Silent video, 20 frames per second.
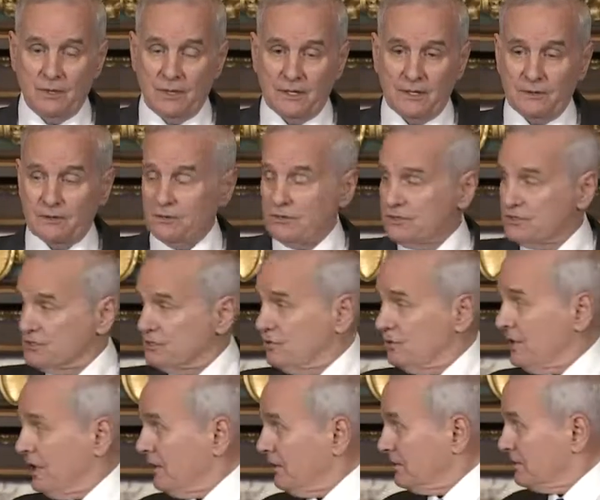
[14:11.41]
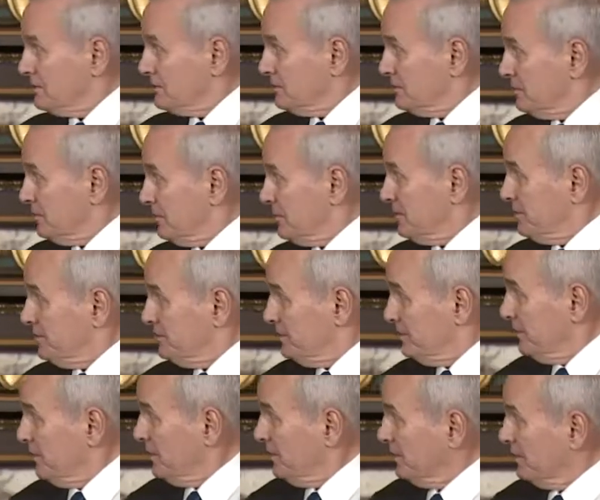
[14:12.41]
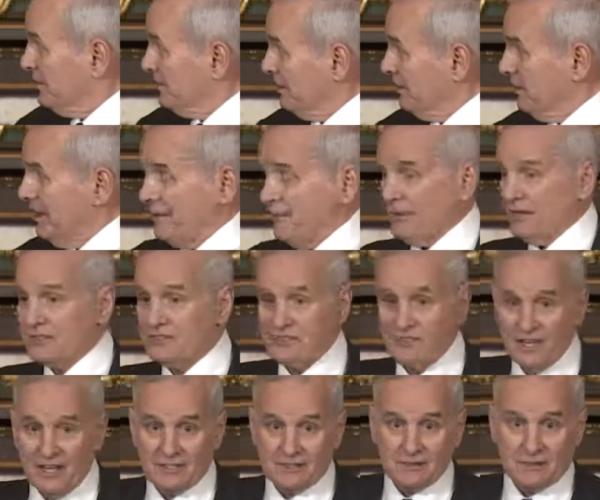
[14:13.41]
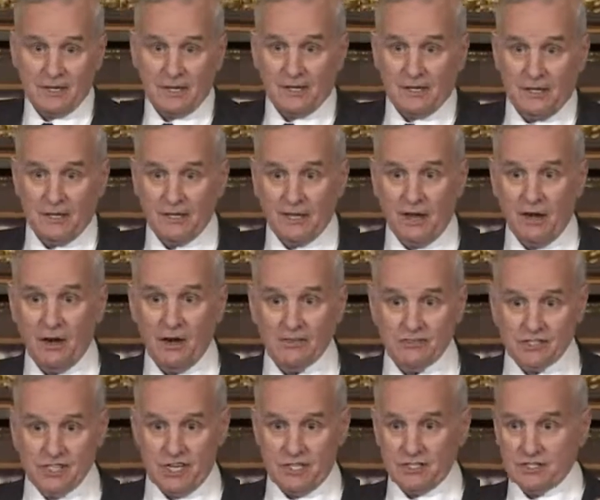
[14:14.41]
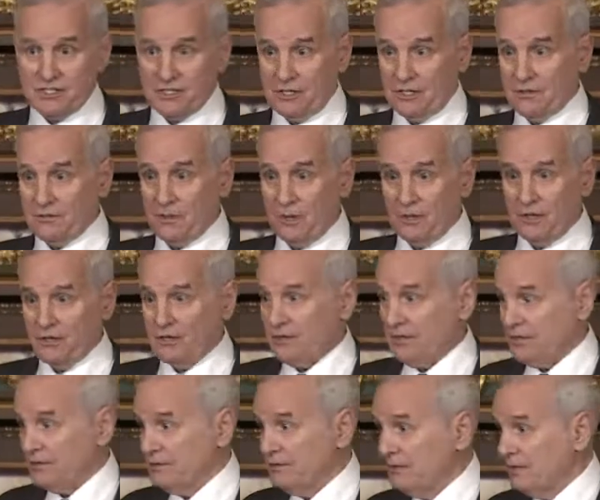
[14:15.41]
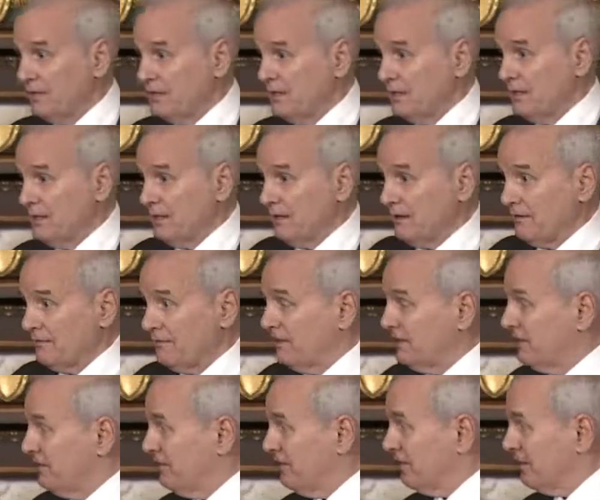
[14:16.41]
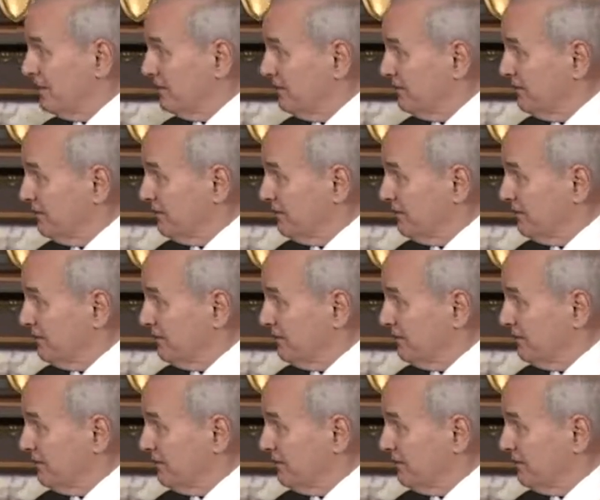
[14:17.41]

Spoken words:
it was $2. You want to elaborate? So that offsets a good part of the funding for